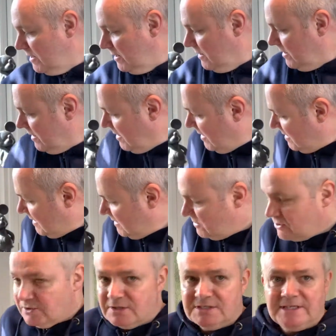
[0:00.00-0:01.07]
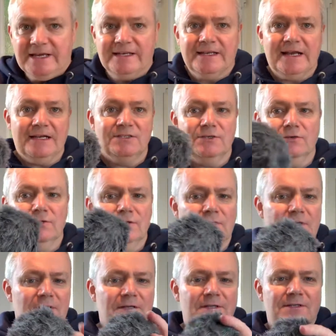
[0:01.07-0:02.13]
It hasn't got the dead cat on.
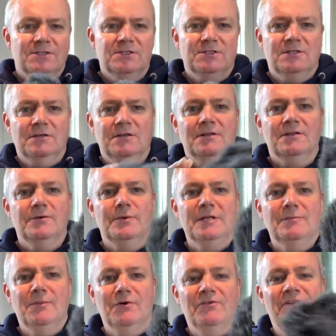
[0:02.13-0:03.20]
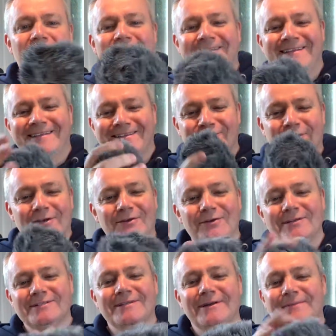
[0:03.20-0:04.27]
This is the wind muff. It's quite cute,
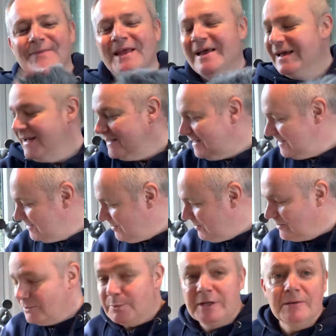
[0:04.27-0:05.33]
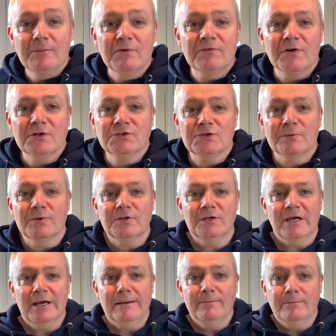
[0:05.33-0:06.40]
isn't it? It hasn't got the wind muff on, so I'm going
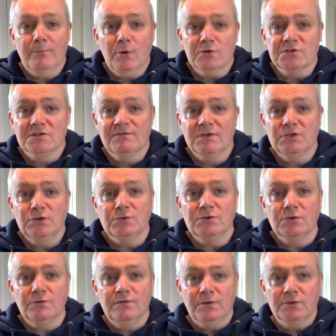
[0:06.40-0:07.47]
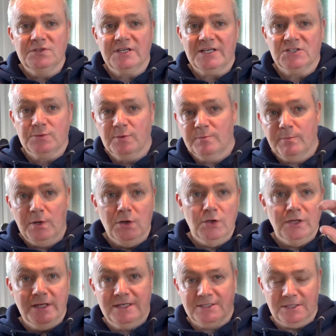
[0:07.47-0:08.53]
to pause the video and do a few tests with plugging
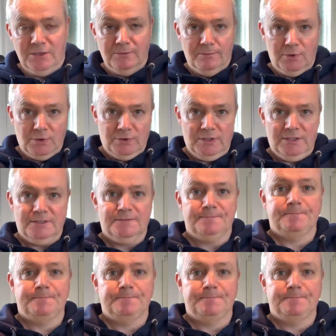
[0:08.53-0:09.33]
it and unplugging it.